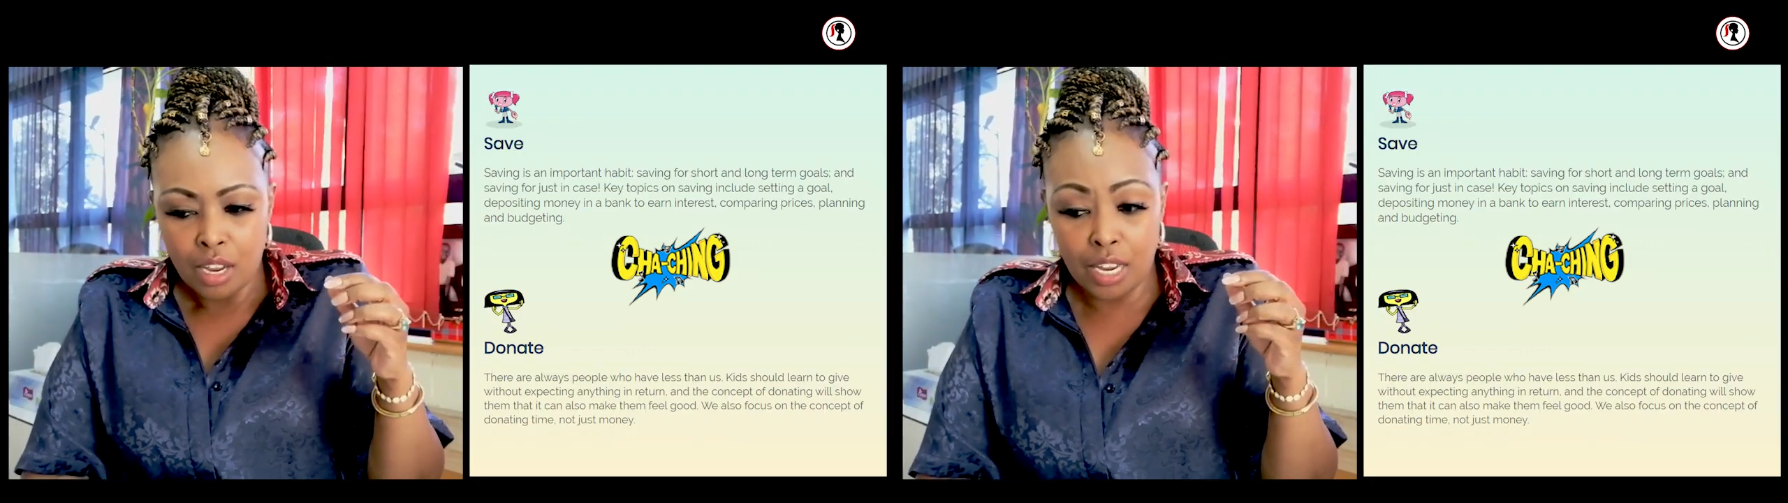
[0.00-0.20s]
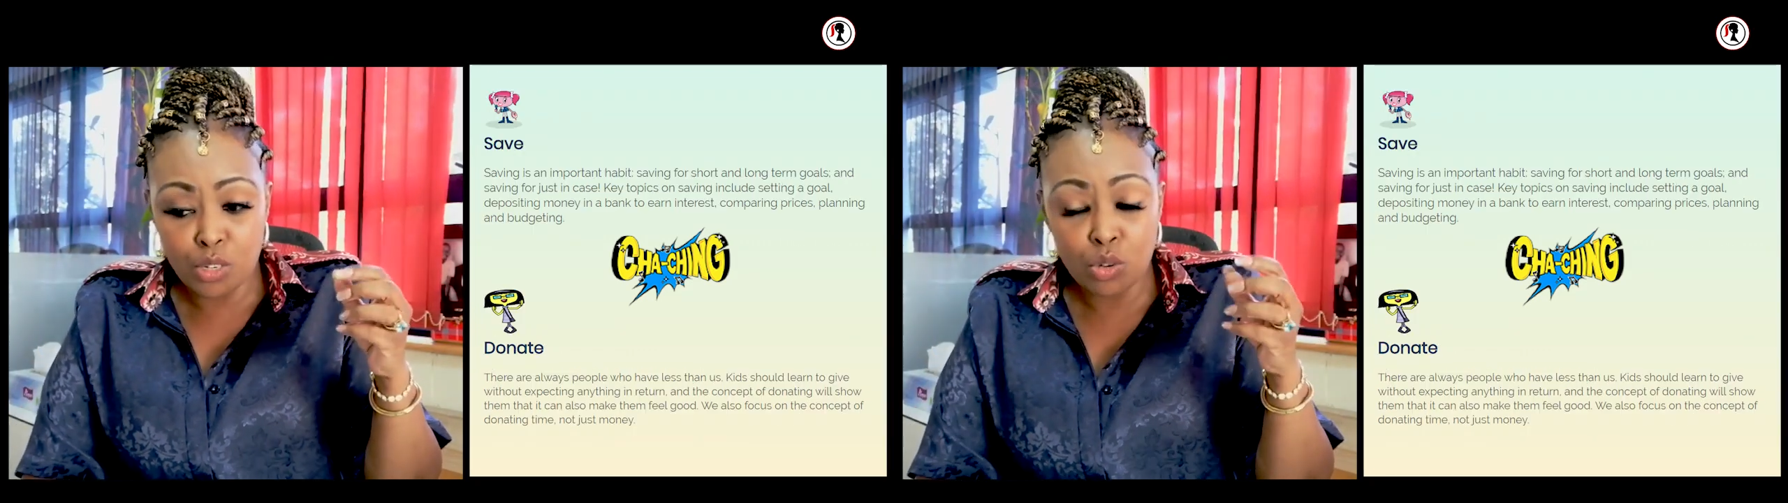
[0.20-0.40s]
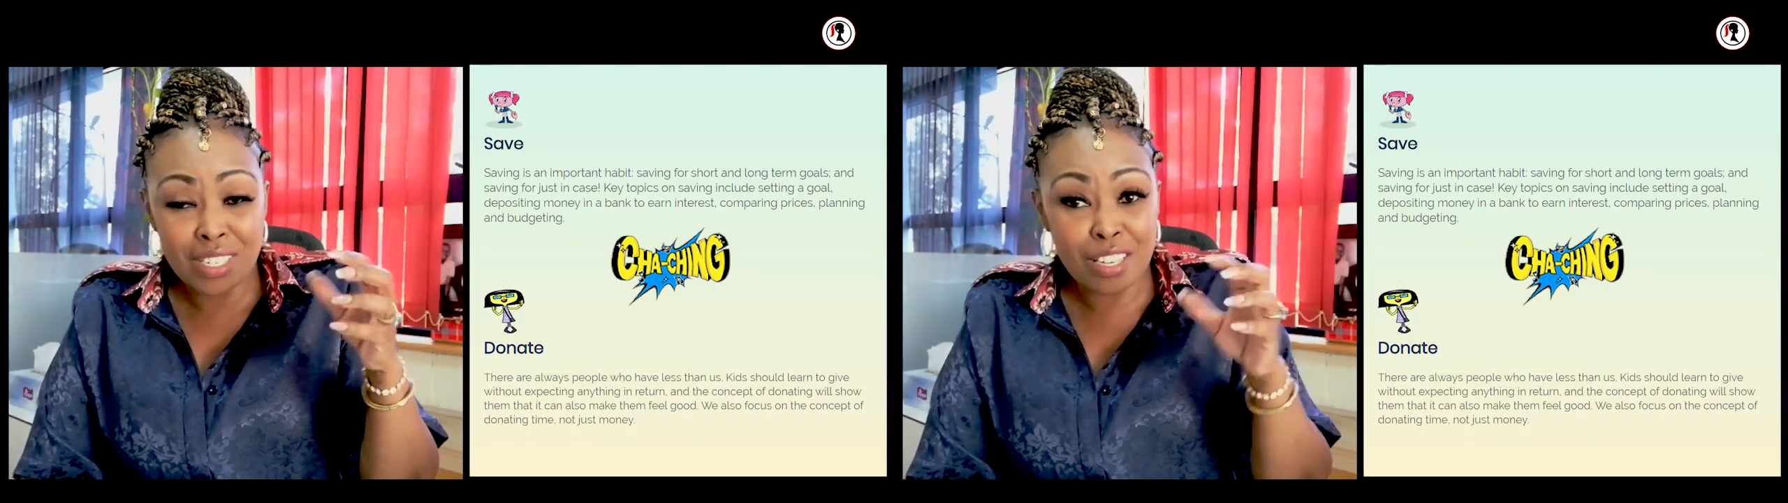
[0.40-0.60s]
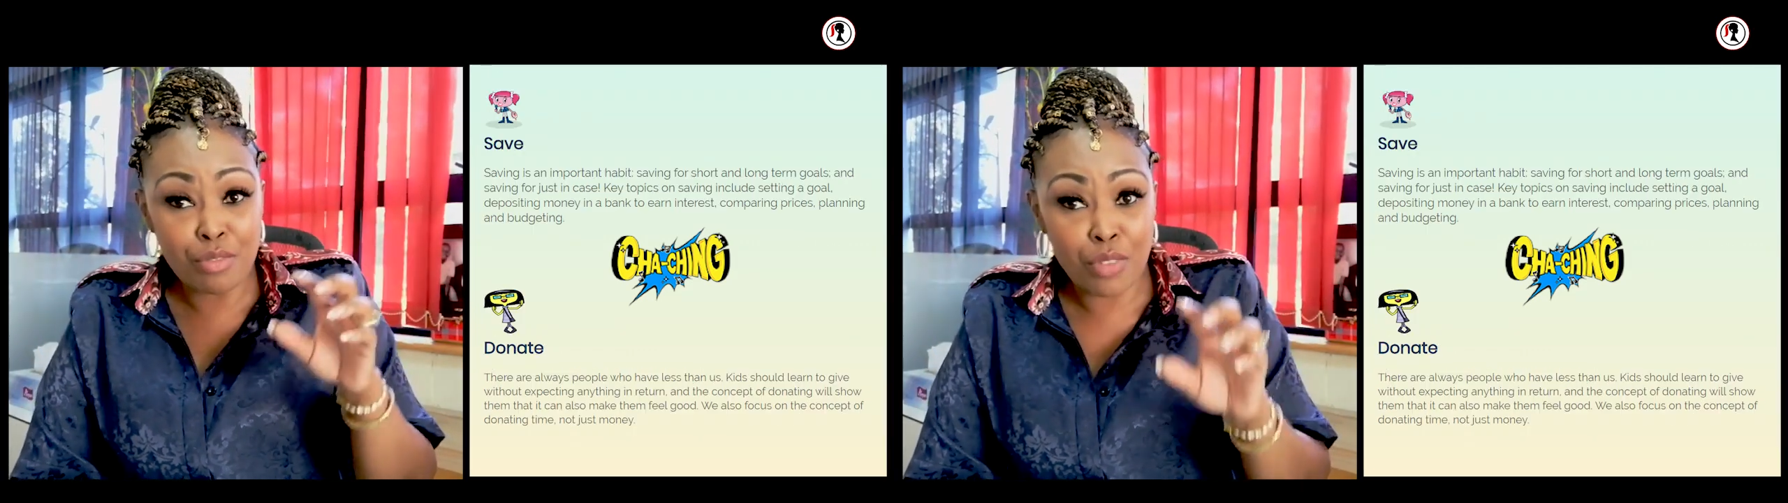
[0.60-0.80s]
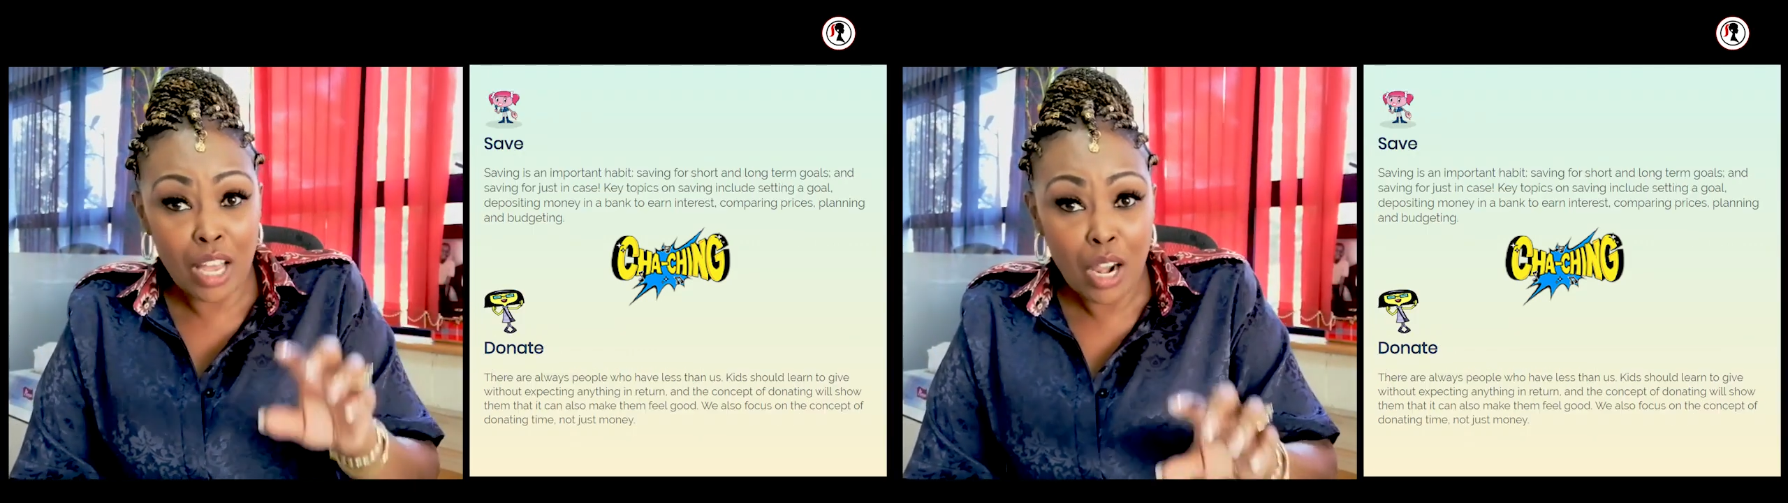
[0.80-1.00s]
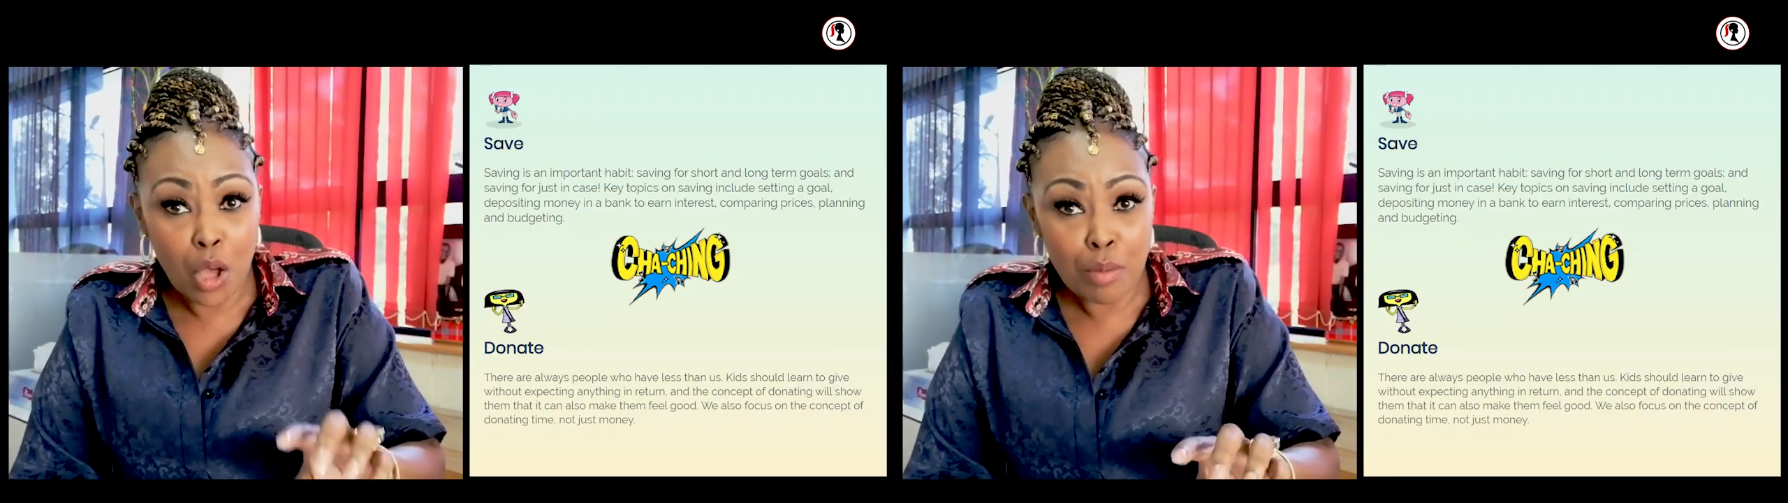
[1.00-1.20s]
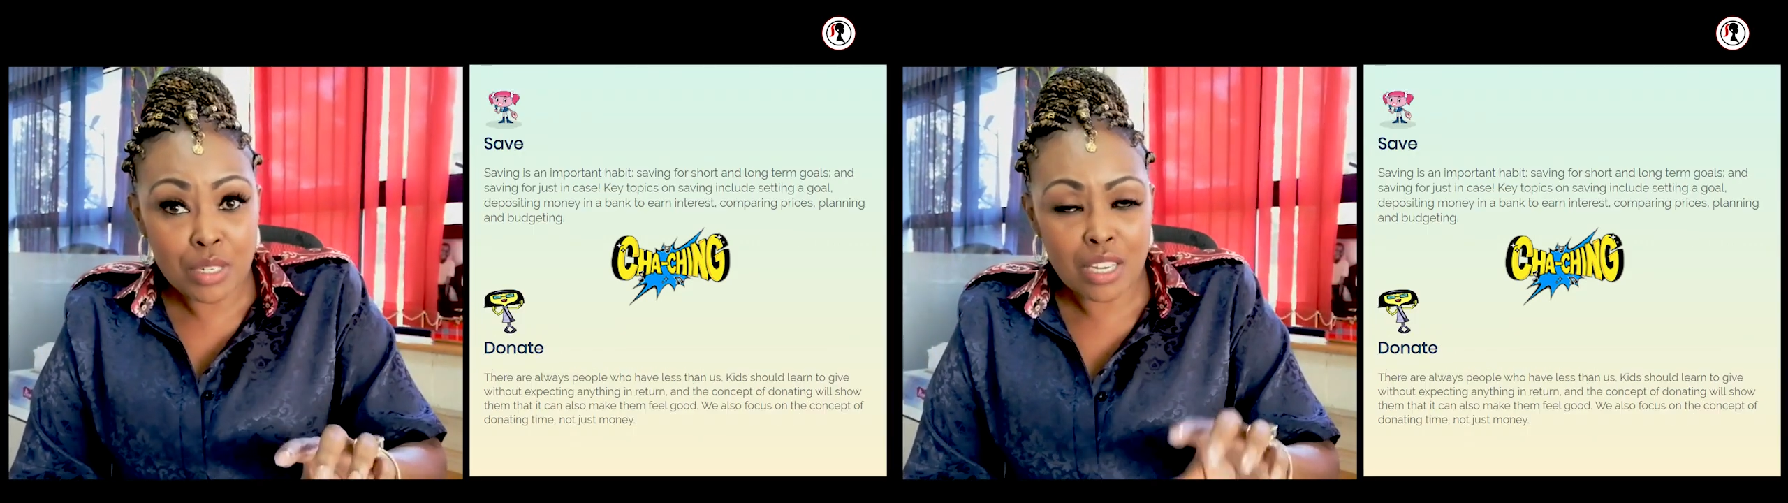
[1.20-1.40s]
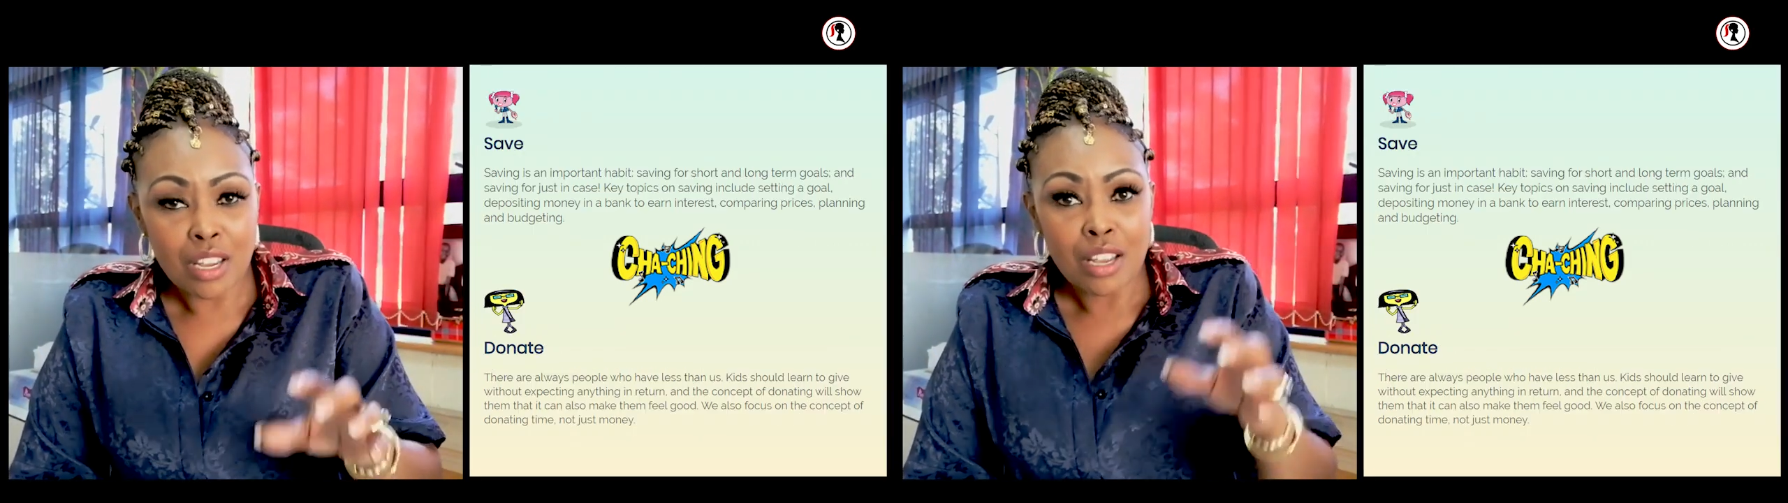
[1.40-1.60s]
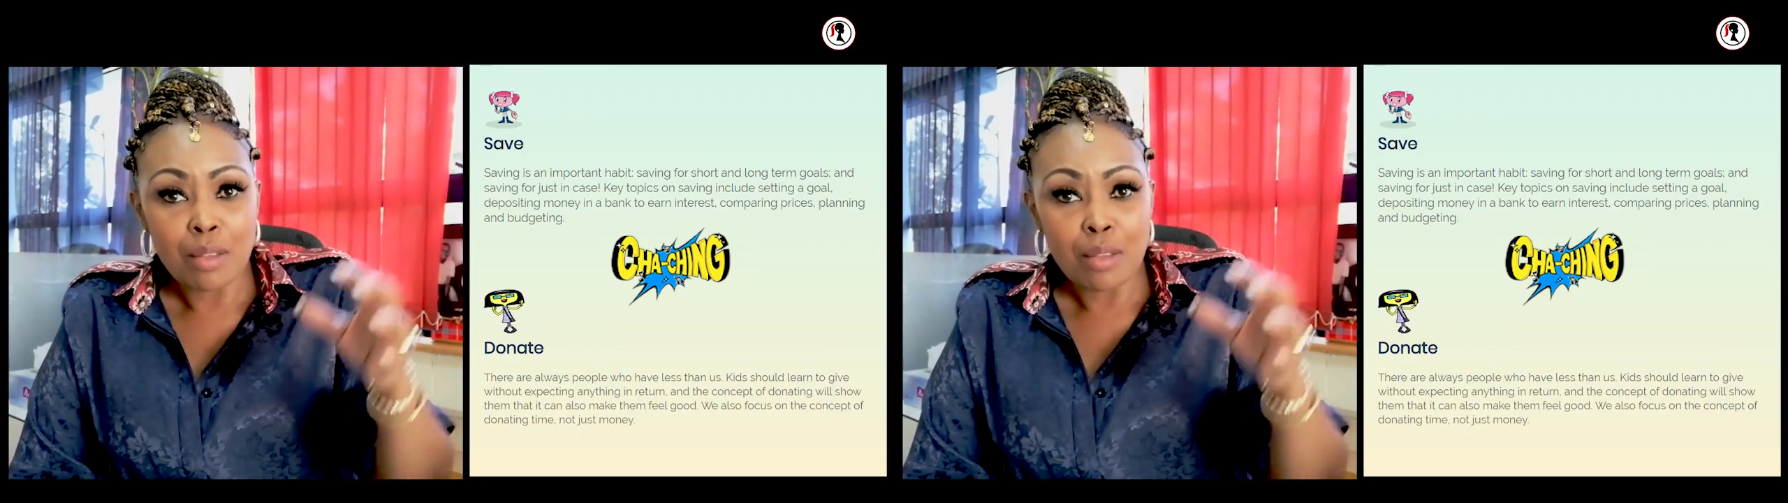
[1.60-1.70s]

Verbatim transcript: it was developed